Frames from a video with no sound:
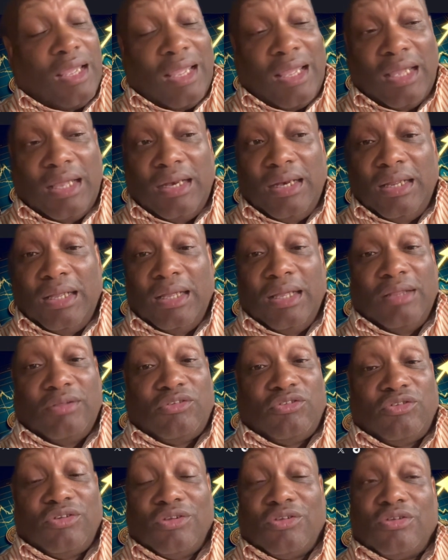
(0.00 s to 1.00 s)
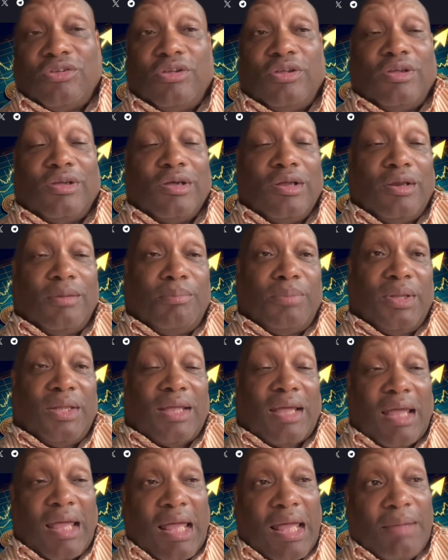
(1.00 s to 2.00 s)
and it's just going to
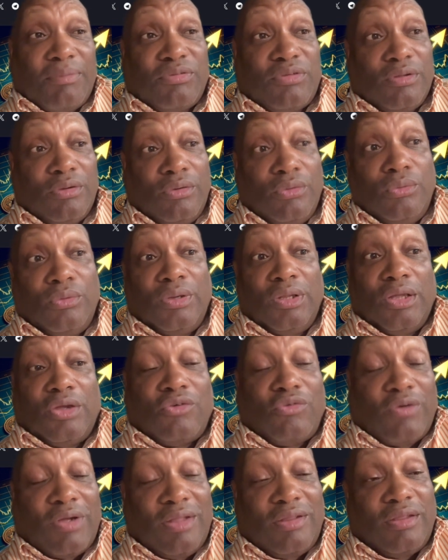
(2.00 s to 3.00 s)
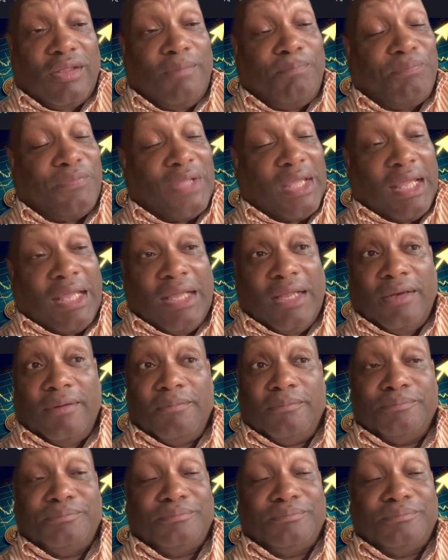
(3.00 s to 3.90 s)
be absolutely crazy, and